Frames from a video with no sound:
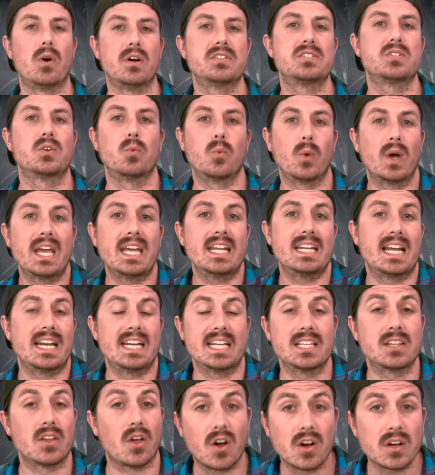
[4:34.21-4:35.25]
want to wait
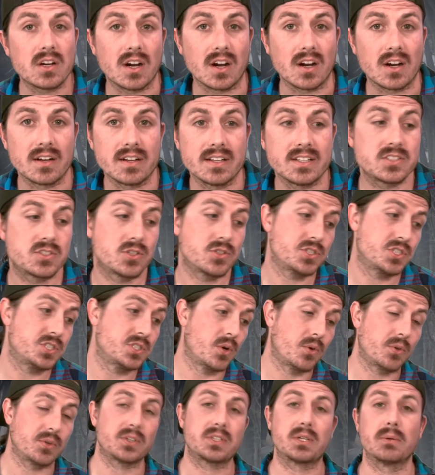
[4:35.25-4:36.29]
any longer. And so she told her